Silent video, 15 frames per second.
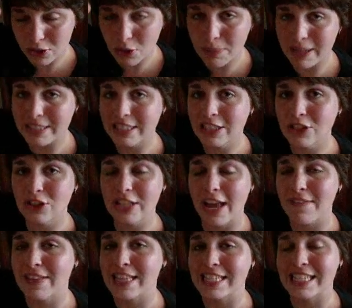So my
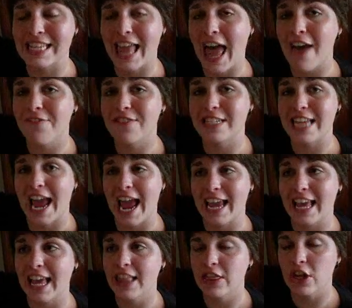sister's having this laugh
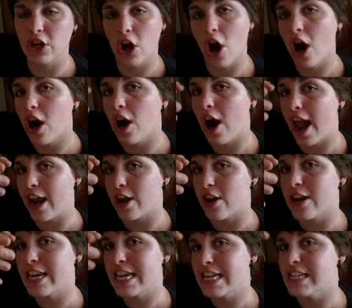attack in the car,
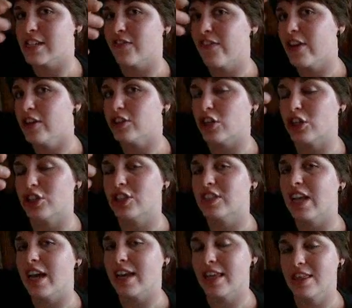and Nina's fingers are
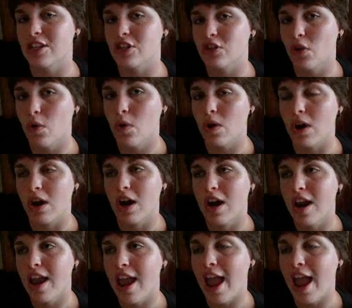stuck in the door.